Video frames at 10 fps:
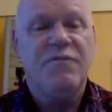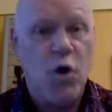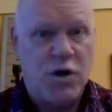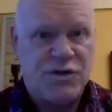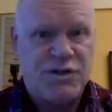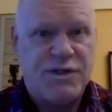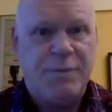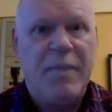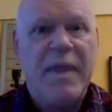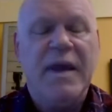
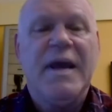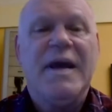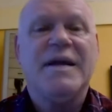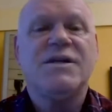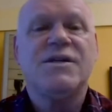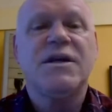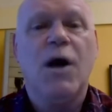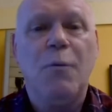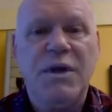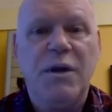First, it is
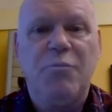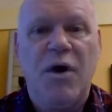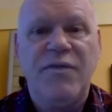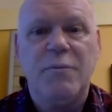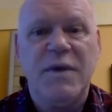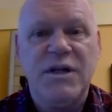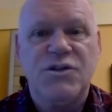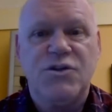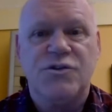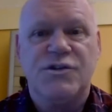incumbent upon the
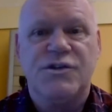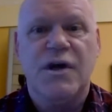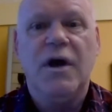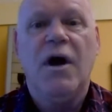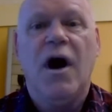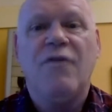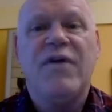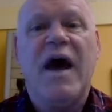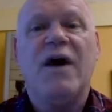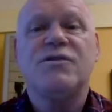ministers of
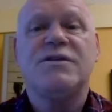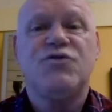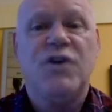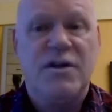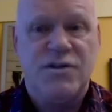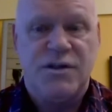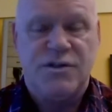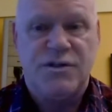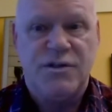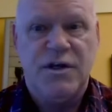the House of
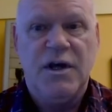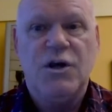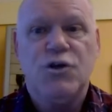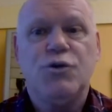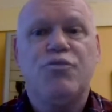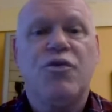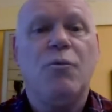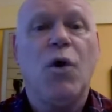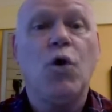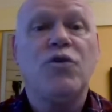Justice to
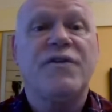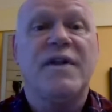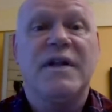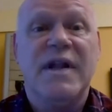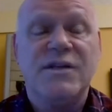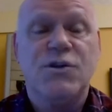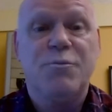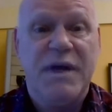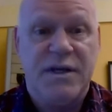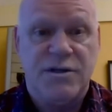promote the
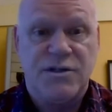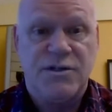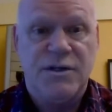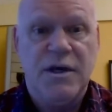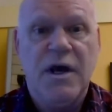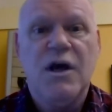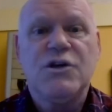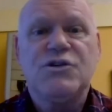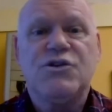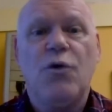lesser peace
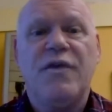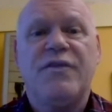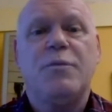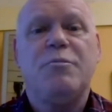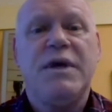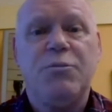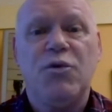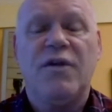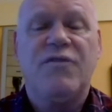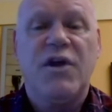so that the
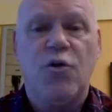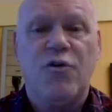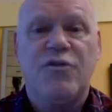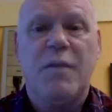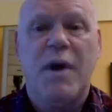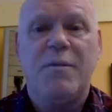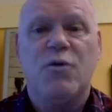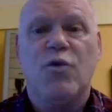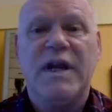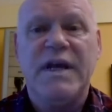people of the earth may be
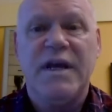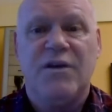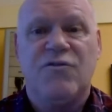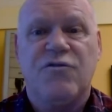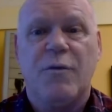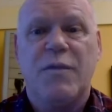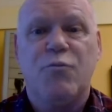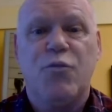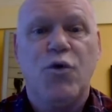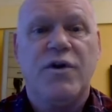relieved from
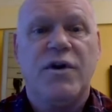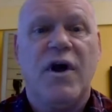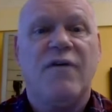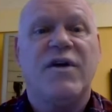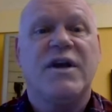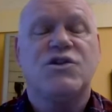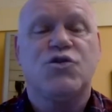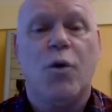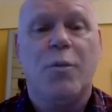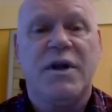the burden of
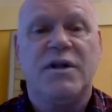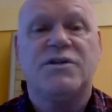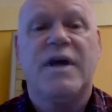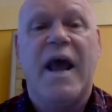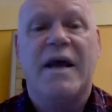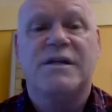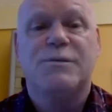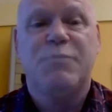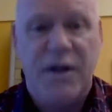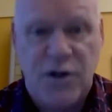exorbitant
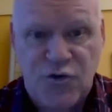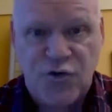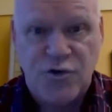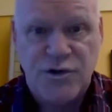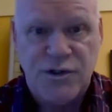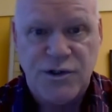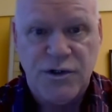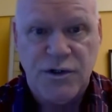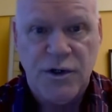expenditures.